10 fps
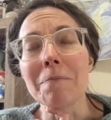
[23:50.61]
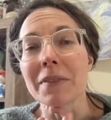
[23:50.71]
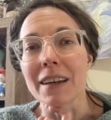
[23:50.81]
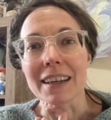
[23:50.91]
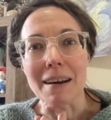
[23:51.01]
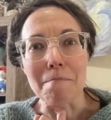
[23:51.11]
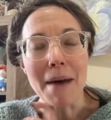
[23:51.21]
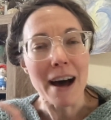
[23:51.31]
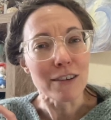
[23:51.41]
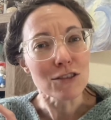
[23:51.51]
like a
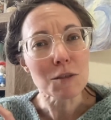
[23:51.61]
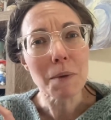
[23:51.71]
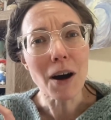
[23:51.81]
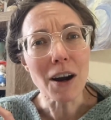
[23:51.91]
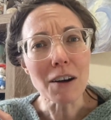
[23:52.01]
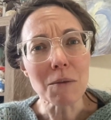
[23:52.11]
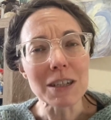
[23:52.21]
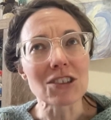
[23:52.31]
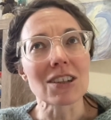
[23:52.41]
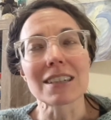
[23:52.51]
Mounds bar,
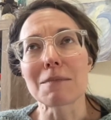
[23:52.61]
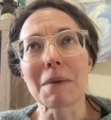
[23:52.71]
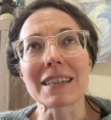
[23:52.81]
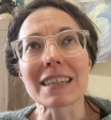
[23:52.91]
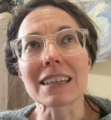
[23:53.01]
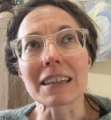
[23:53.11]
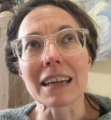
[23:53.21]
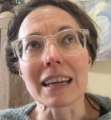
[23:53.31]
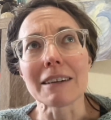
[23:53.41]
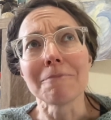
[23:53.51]
which it's
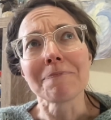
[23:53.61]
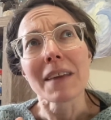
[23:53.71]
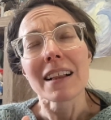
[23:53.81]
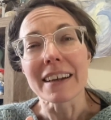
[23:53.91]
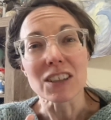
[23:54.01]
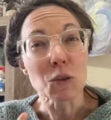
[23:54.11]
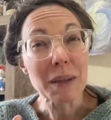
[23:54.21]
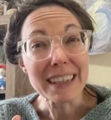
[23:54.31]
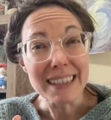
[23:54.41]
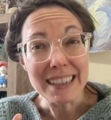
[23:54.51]
basically like
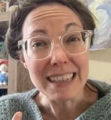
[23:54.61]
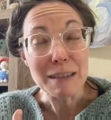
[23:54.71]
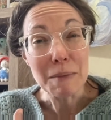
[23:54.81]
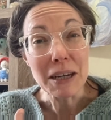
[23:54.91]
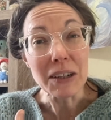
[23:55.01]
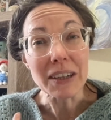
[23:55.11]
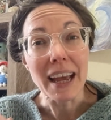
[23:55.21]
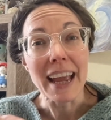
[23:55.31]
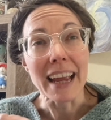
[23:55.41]
sweet condensed milk